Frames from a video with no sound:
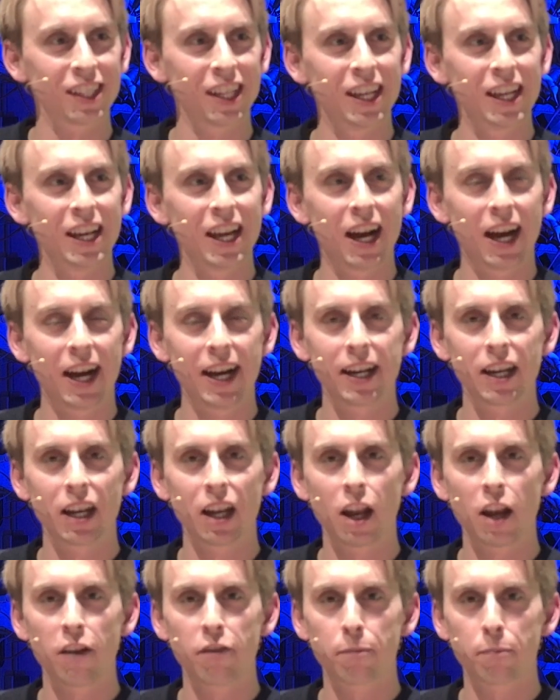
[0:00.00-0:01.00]
Mm-hmm. I had a
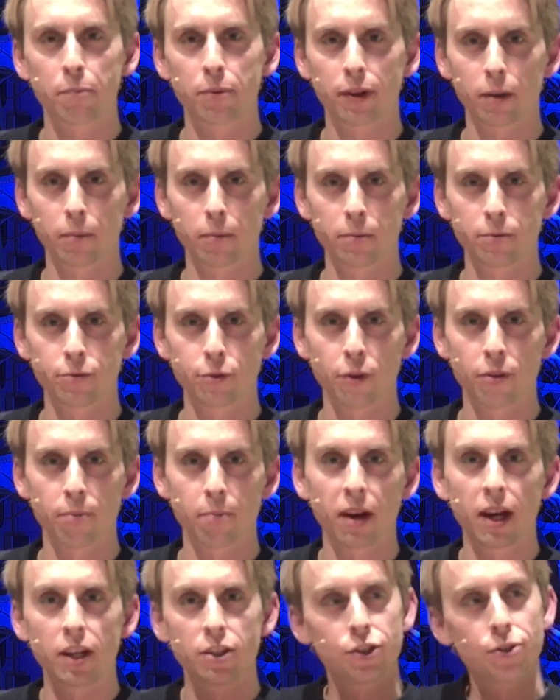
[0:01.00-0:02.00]
lot of problems with
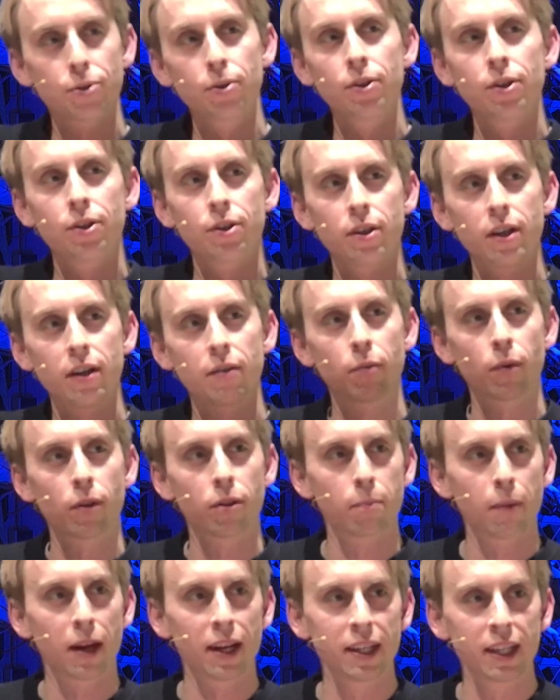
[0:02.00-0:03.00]
my shoulder and
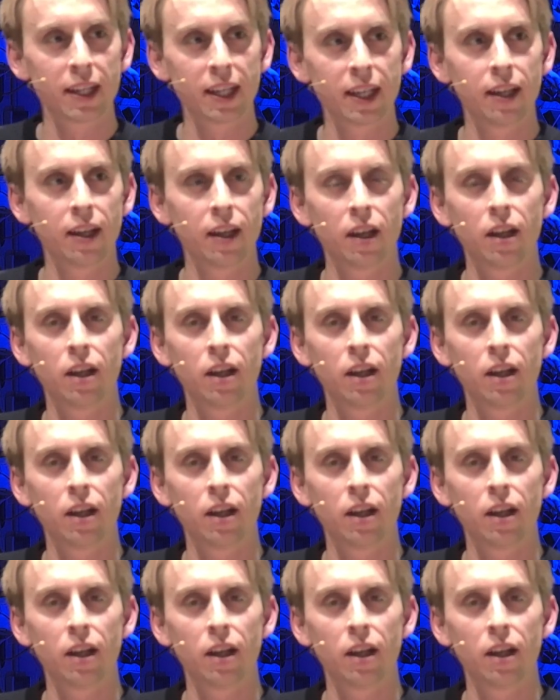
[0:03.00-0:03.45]
with my knee.